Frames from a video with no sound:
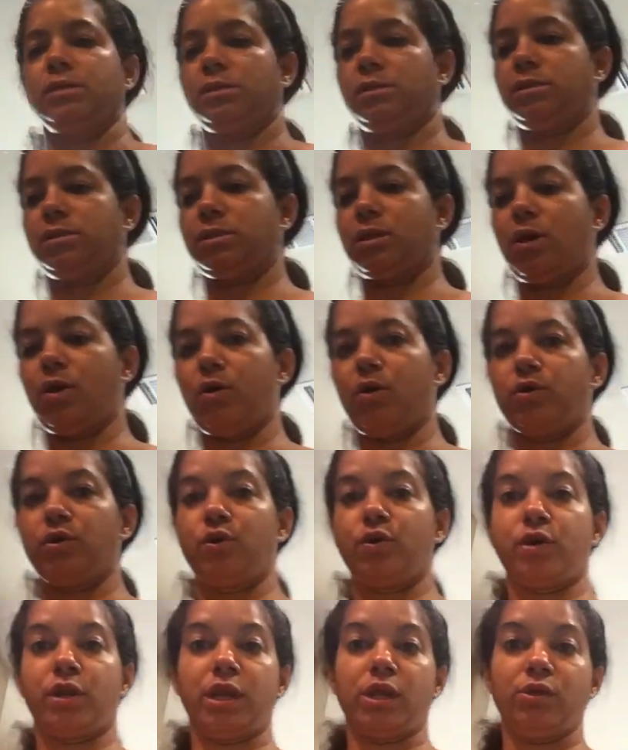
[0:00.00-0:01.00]
So
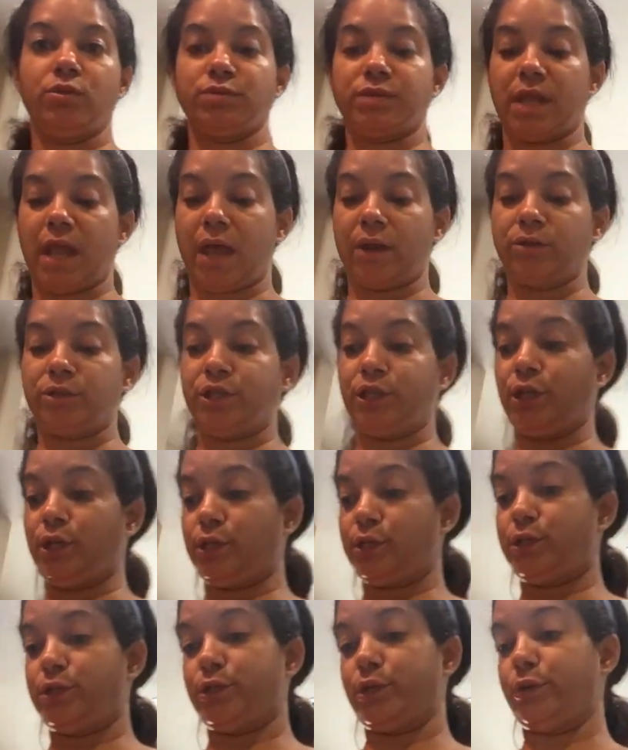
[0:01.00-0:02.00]
you're gonna use a lot of cheese,
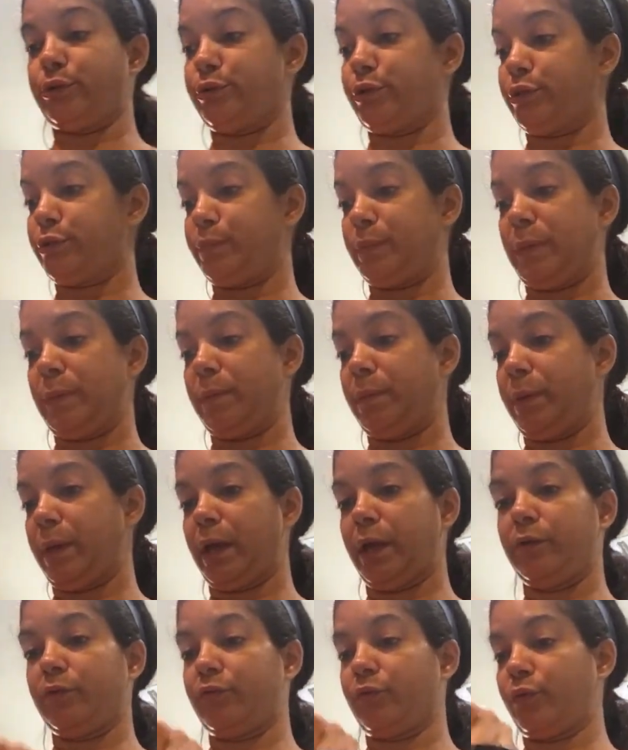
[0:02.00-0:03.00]
so just be
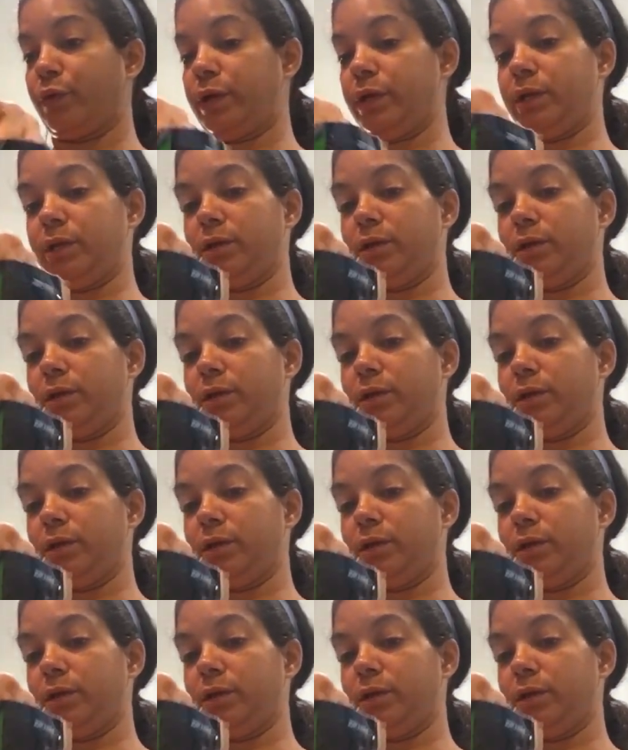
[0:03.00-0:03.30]
prepared for it.